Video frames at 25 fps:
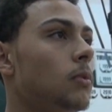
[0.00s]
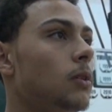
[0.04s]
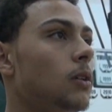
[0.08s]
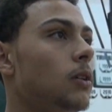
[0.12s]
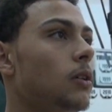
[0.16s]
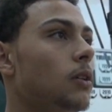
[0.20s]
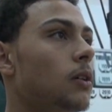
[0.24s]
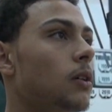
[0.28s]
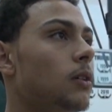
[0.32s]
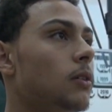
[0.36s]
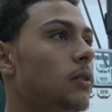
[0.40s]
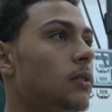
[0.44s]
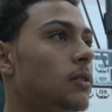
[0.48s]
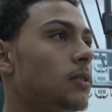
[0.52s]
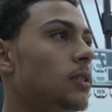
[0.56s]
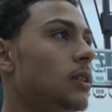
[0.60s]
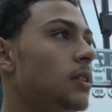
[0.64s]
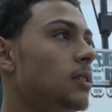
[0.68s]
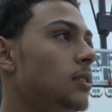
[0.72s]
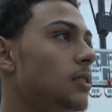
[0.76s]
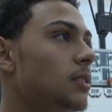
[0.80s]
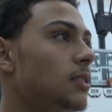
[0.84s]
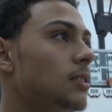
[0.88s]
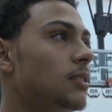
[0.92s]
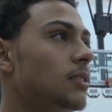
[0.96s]
you know, because
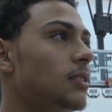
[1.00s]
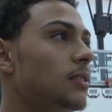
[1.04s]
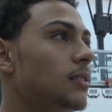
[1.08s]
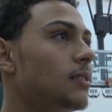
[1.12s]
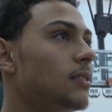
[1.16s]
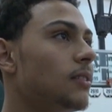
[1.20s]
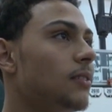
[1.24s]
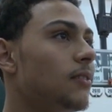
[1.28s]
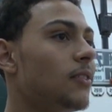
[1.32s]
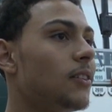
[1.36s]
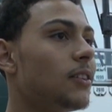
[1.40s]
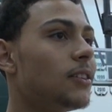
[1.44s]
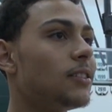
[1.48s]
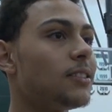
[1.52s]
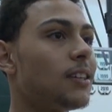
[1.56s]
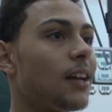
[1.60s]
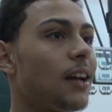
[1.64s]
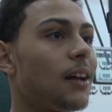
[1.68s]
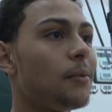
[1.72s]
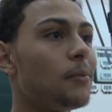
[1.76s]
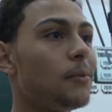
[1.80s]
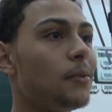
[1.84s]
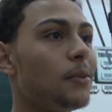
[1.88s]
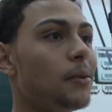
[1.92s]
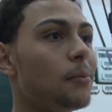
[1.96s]
that's just the first
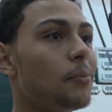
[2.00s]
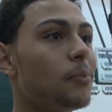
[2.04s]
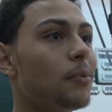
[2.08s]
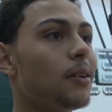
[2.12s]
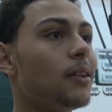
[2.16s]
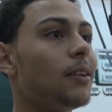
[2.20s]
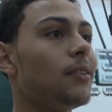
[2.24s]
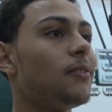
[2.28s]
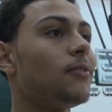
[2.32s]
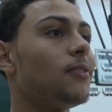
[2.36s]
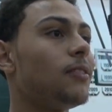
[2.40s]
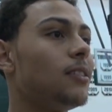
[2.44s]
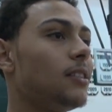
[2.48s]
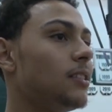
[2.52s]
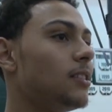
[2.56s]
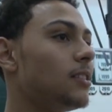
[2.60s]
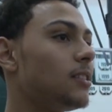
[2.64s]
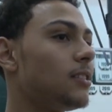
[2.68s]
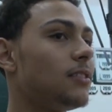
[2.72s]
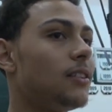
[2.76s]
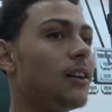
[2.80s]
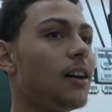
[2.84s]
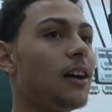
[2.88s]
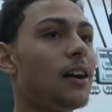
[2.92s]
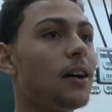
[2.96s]
time, you know, playing in front of this
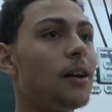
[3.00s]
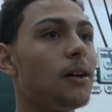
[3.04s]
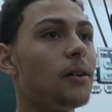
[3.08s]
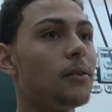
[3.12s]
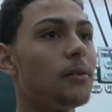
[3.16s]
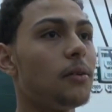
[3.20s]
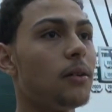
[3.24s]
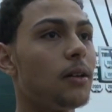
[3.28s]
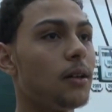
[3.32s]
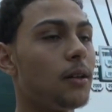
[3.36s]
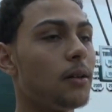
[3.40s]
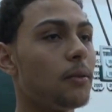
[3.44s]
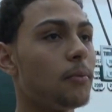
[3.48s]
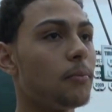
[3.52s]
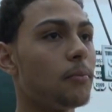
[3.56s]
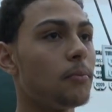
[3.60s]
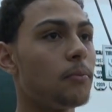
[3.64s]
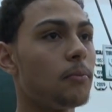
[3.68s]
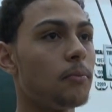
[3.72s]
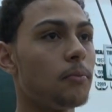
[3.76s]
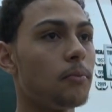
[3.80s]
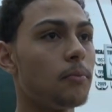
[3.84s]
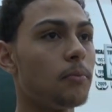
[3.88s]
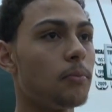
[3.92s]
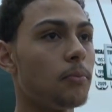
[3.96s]
crowd,
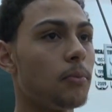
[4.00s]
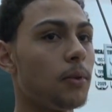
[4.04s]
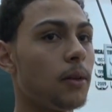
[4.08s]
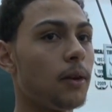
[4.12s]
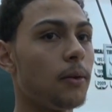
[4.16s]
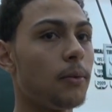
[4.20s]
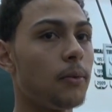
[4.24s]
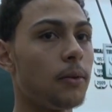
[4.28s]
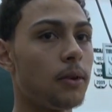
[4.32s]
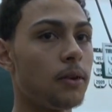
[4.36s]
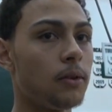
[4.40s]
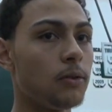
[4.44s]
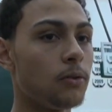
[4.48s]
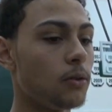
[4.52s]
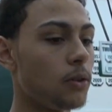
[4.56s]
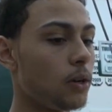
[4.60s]
playing with a new